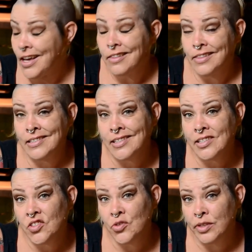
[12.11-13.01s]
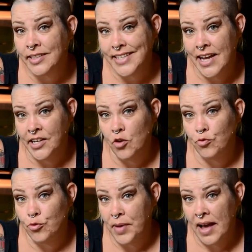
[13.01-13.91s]
This is Sundadanio
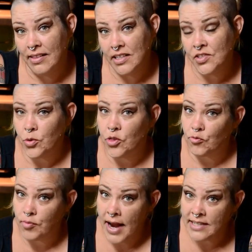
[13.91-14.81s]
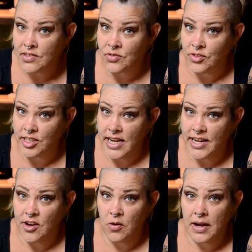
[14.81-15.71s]
rubellus, or the red
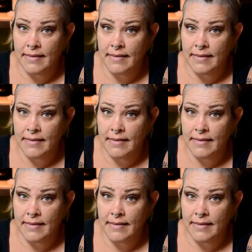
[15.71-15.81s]
Sundadanio,